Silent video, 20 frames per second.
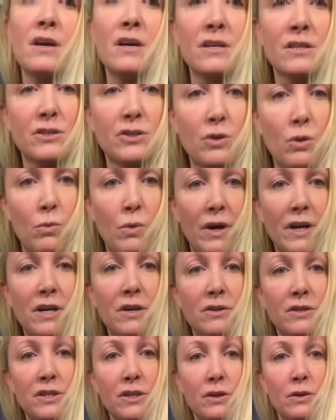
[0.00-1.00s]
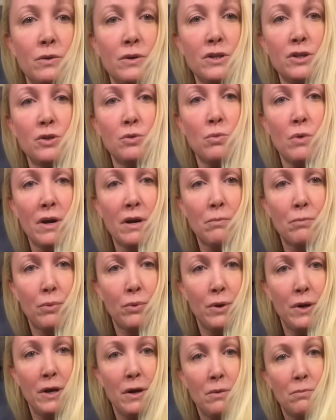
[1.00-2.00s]
So what you do is you want to
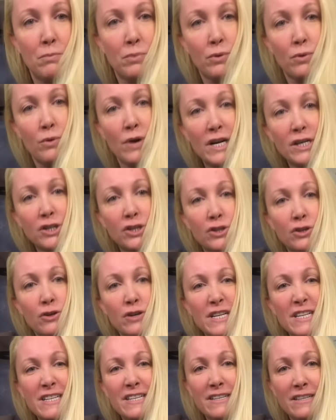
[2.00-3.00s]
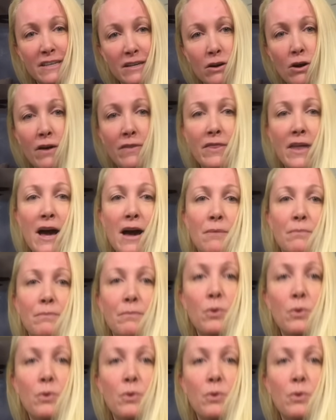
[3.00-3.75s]
pressure in on that